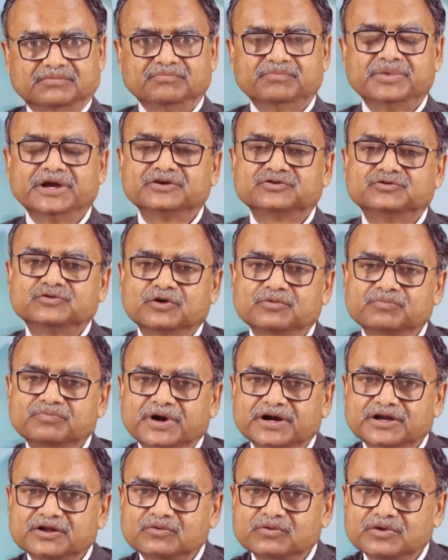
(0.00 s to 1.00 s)
Based on
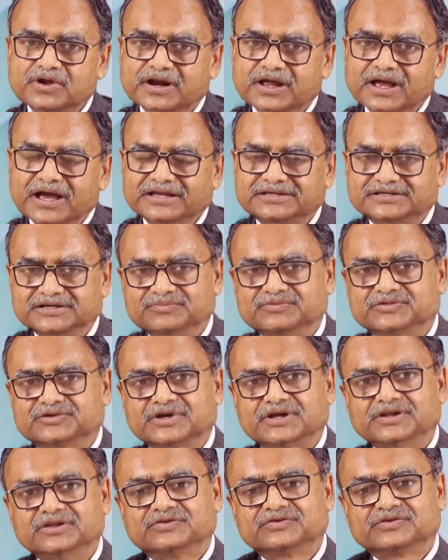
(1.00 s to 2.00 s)
particular
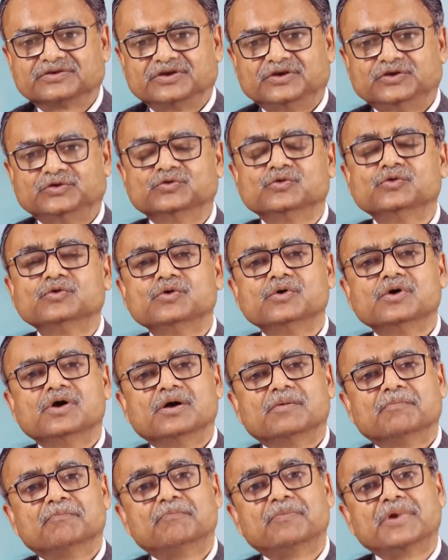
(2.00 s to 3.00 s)
assumptions, you
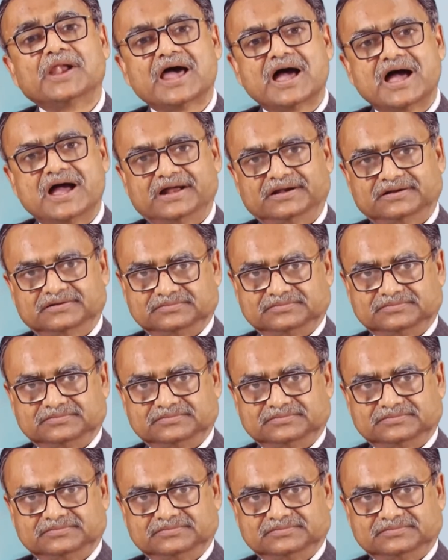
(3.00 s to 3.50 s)
plan.